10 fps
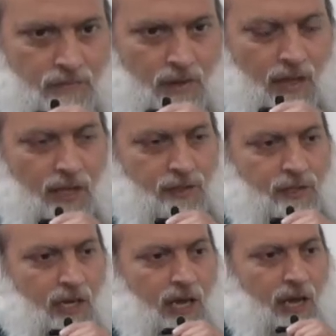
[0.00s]
And
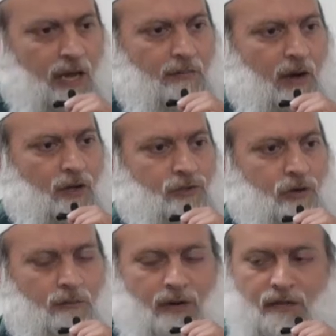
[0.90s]
salam
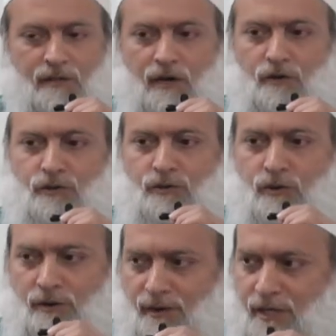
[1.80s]
also upon those who
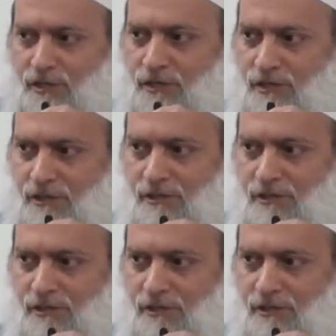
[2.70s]
are righteous.